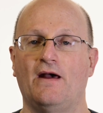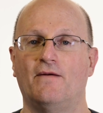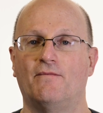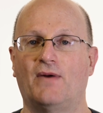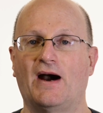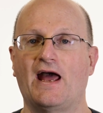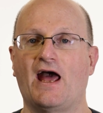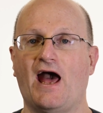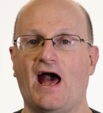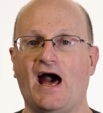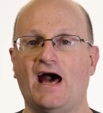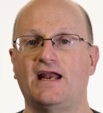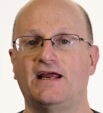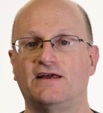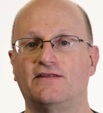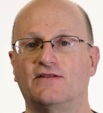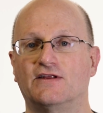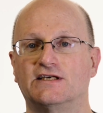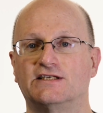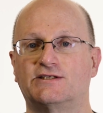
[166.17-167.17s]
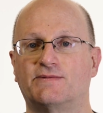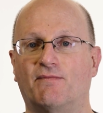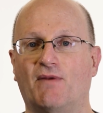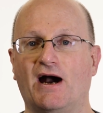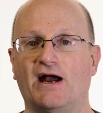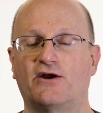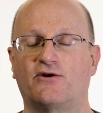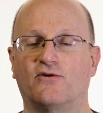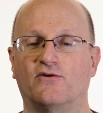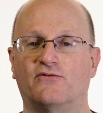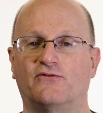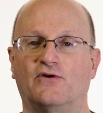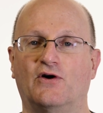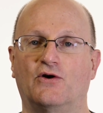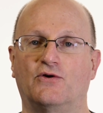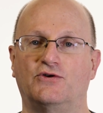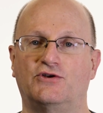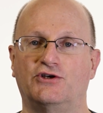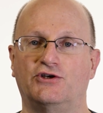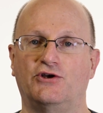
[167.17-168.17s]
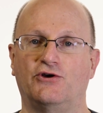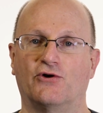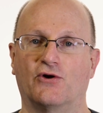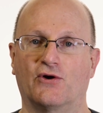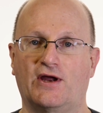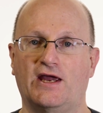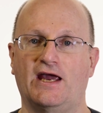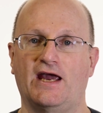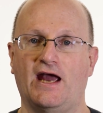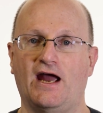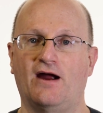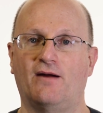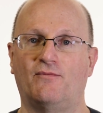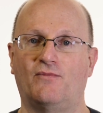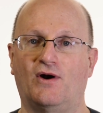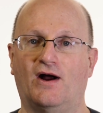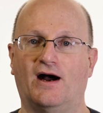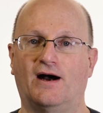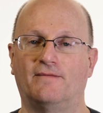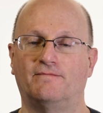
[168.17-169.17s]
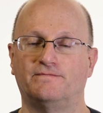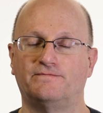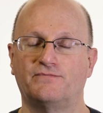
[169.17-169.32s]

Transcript: by adding this microphone to your camera.